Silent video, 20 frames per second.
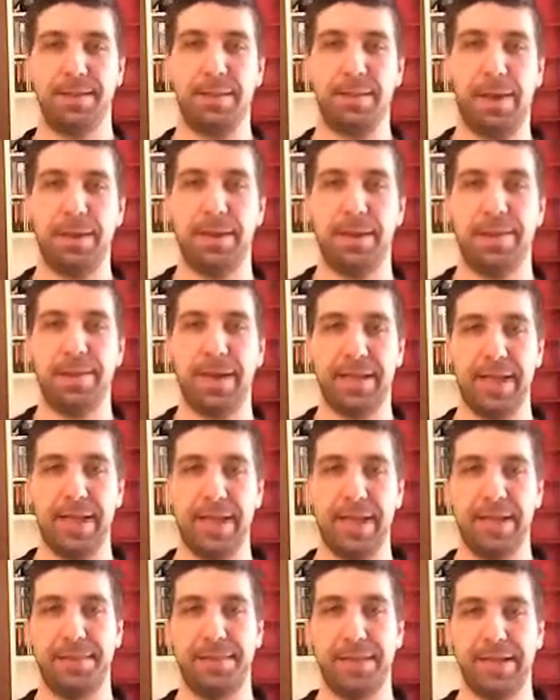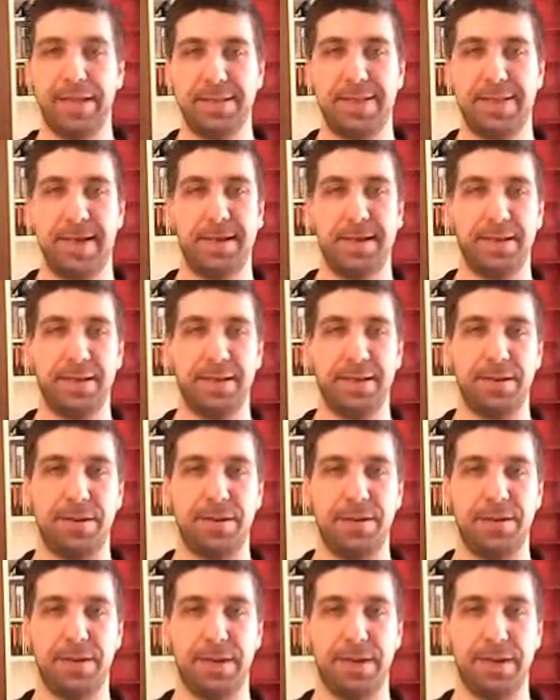I'm going to make that into my
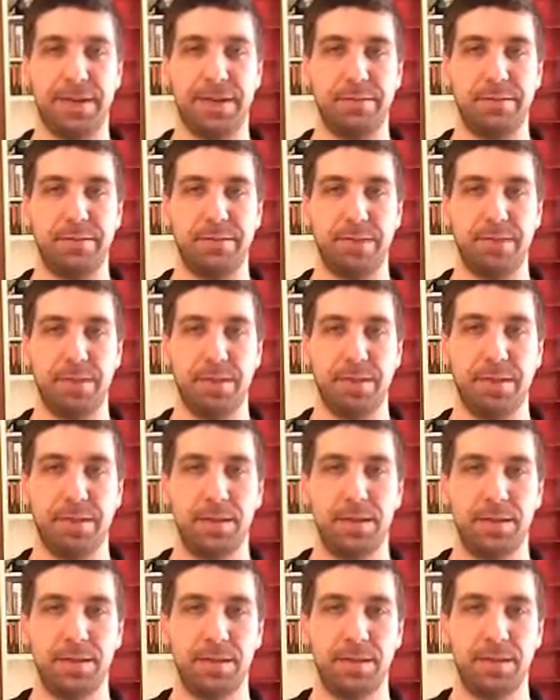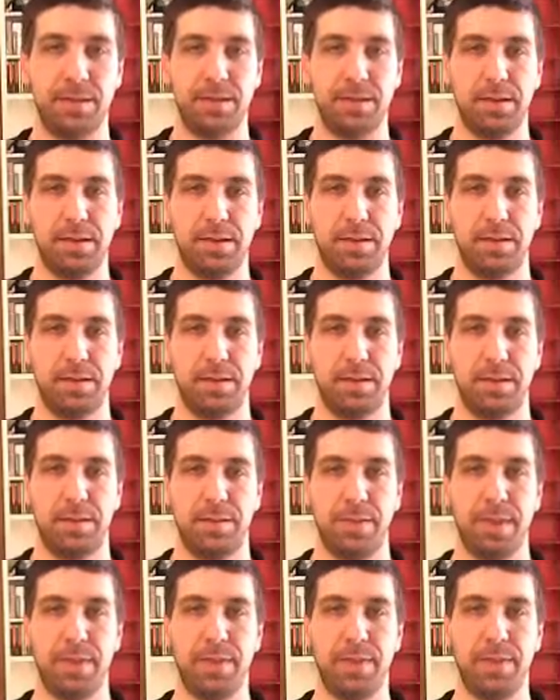standalone
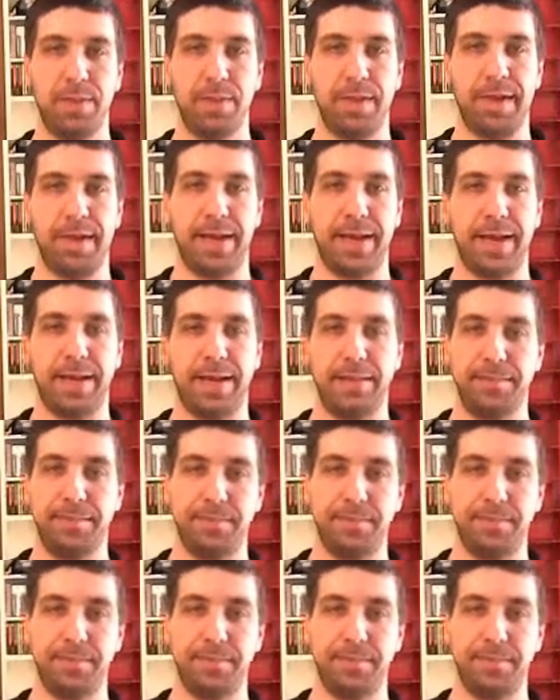plug and play